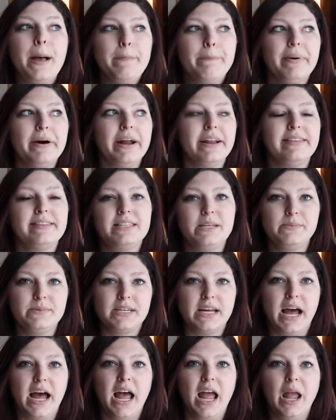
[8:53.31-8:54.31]
but at the same
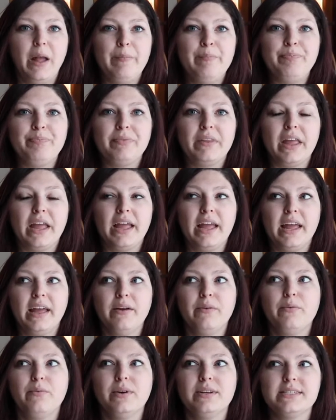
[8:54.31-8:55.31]
time,
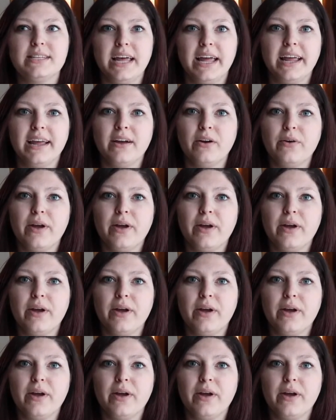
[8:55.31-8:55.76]
it was like,